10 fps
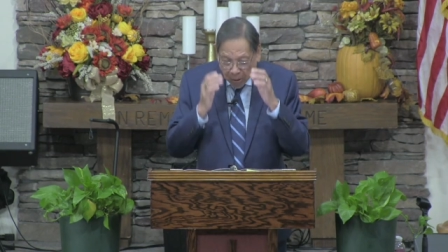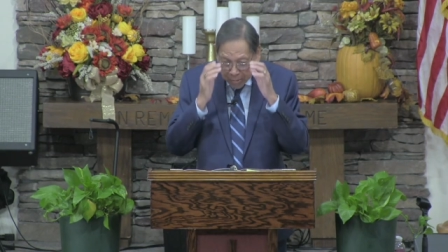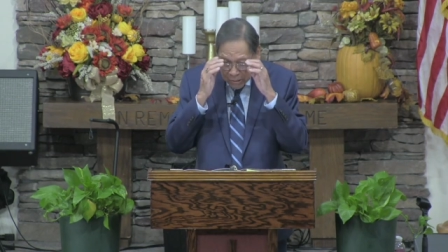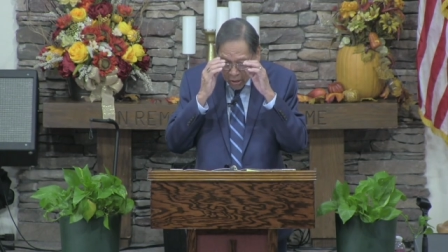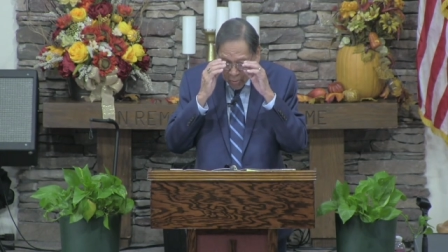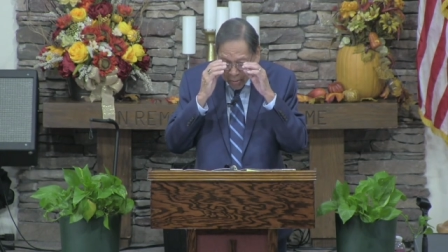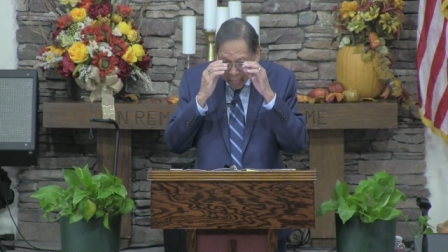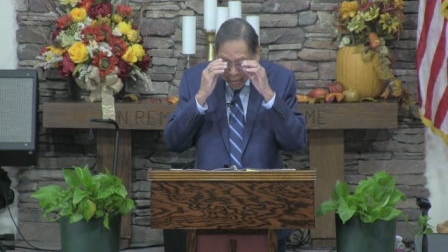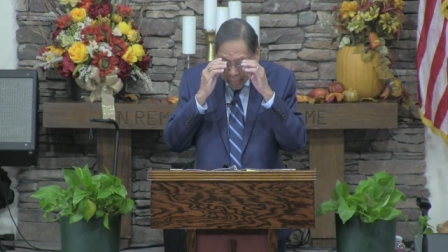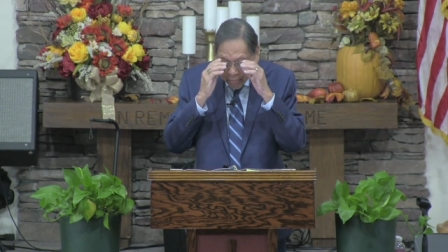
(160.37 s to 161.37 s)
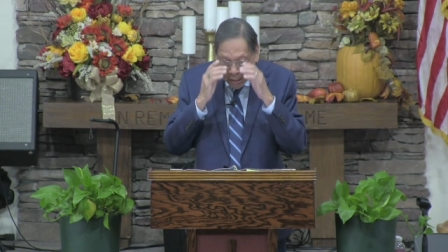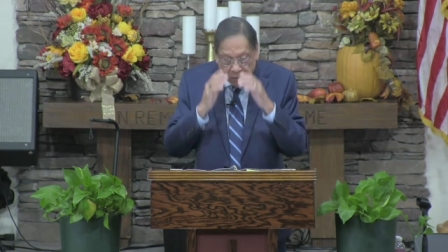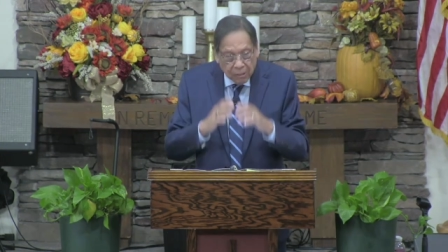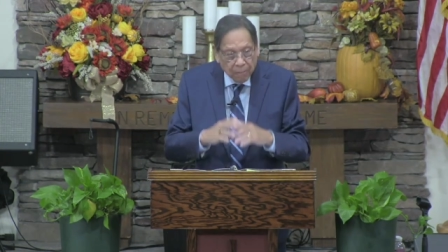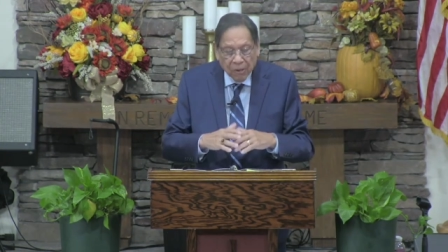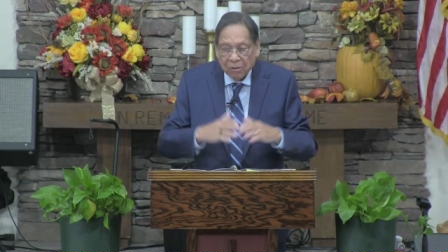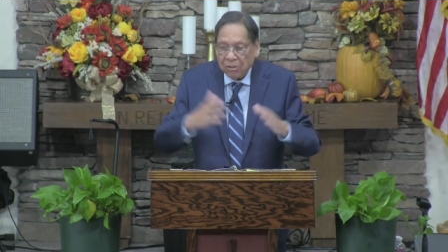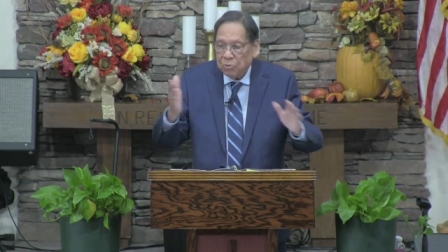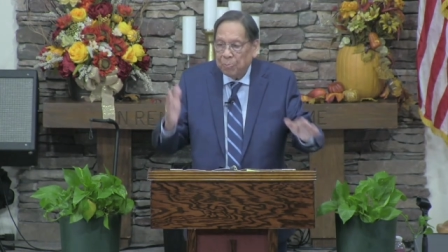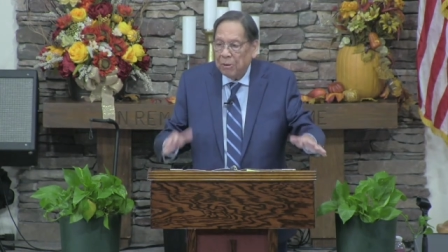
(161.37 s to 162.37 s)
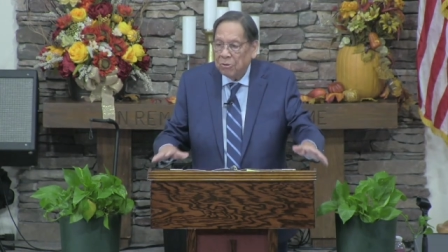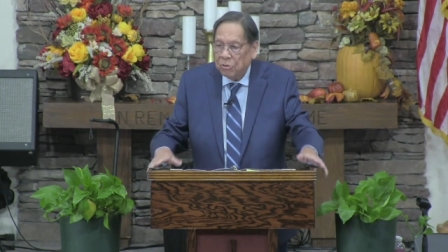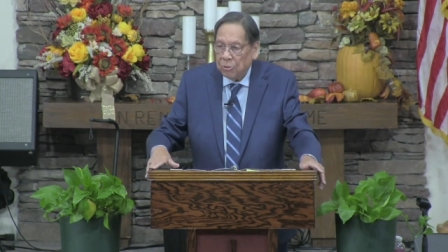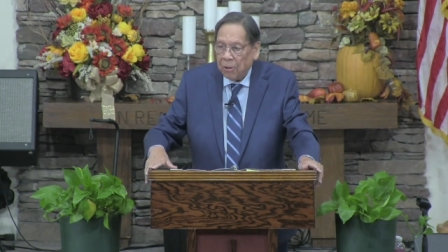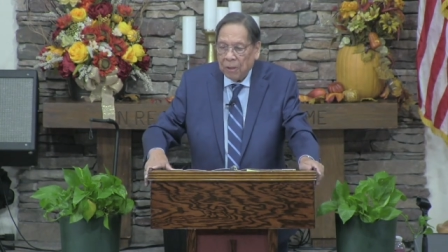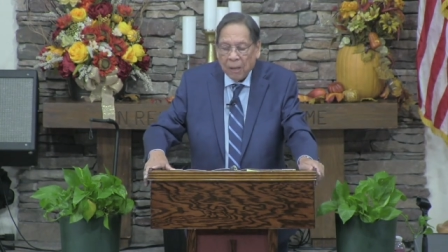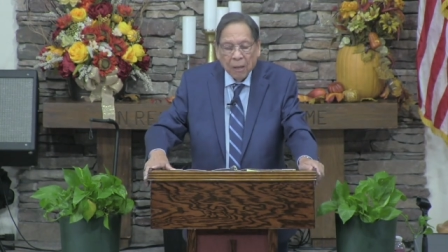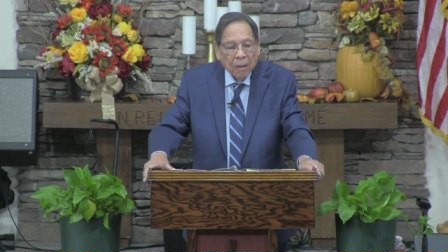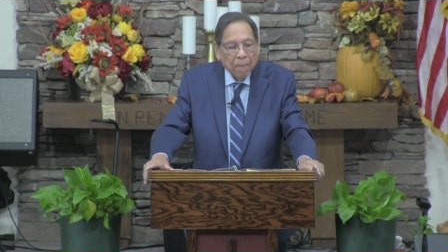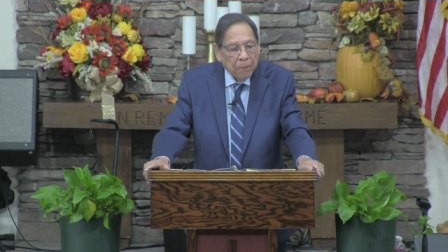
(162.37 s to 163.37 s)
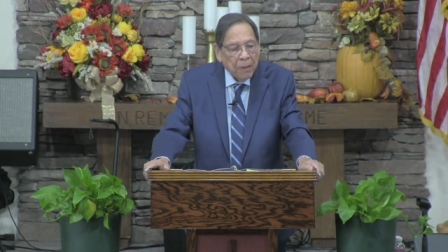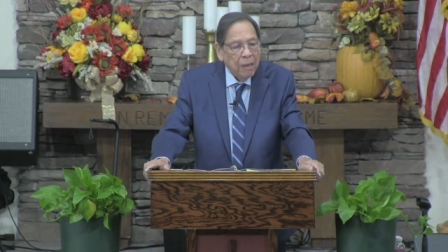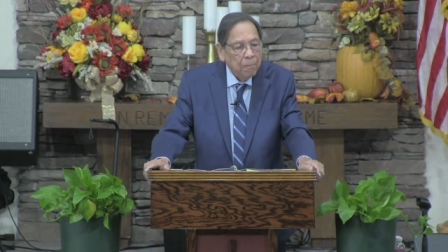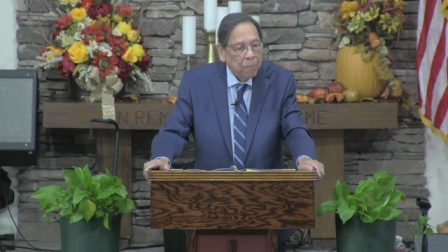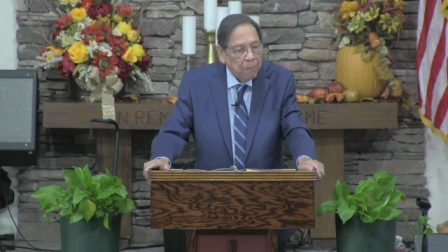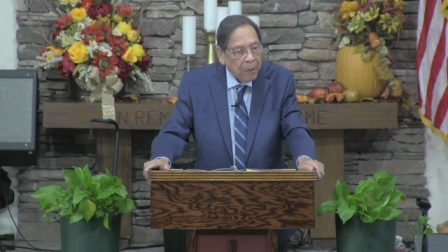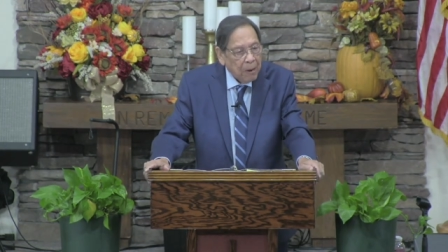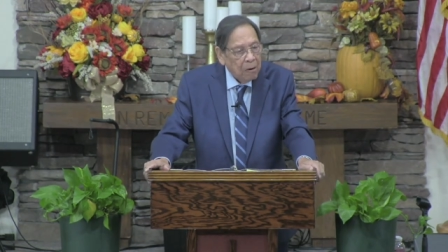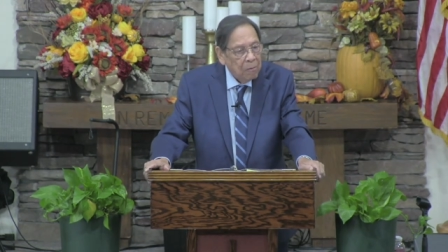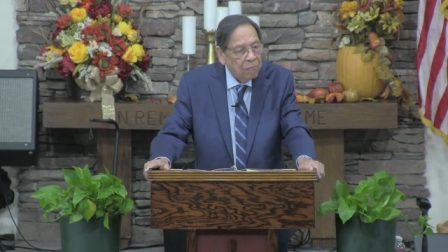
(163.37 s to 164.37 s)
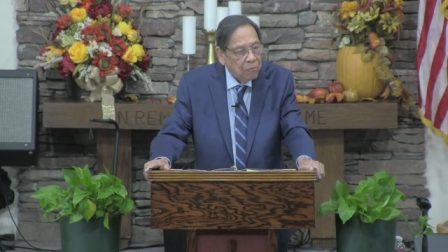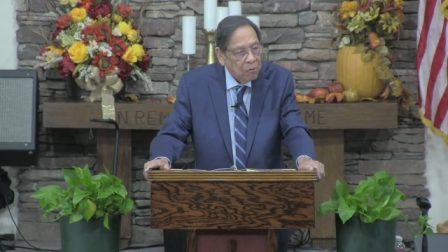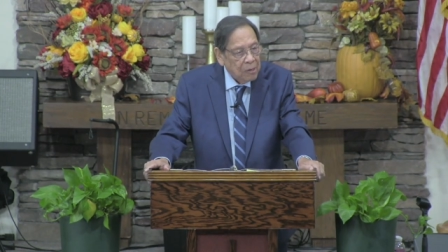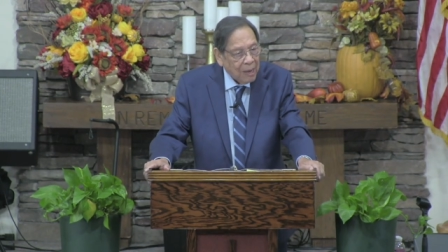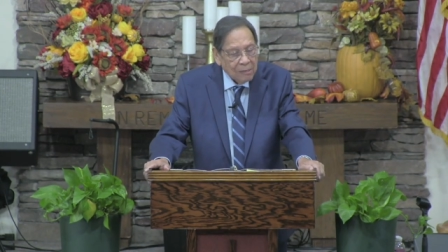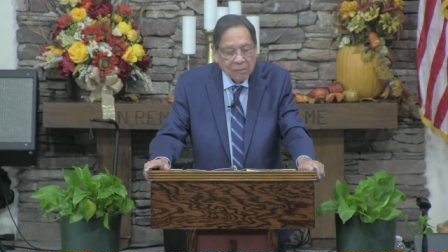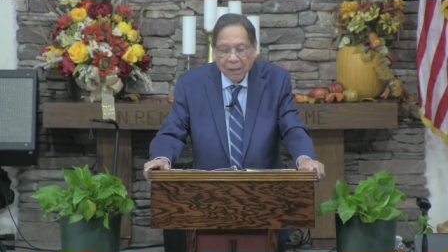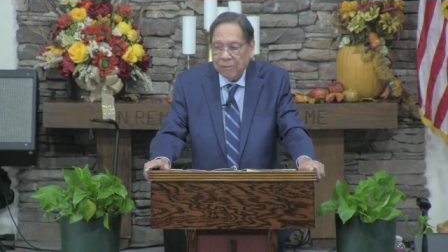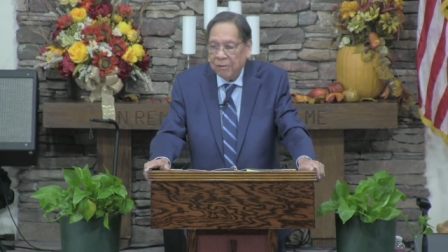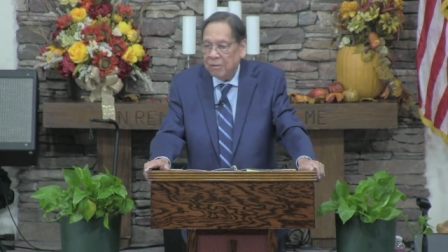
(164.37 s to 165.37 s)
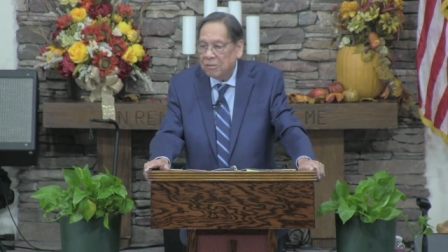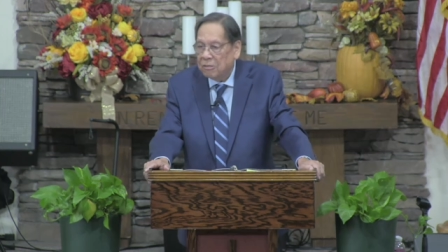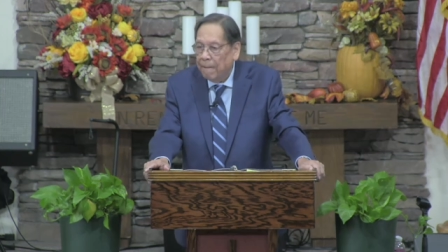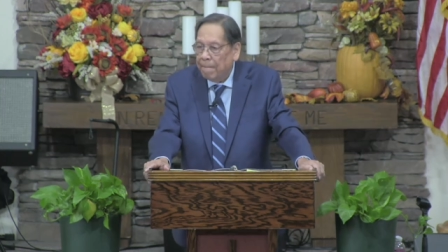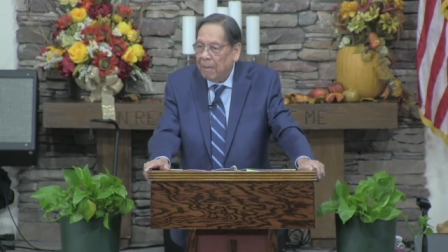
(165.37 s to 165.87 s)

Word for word: We always talk about preparation, but in the spiritual, being prepared for days like this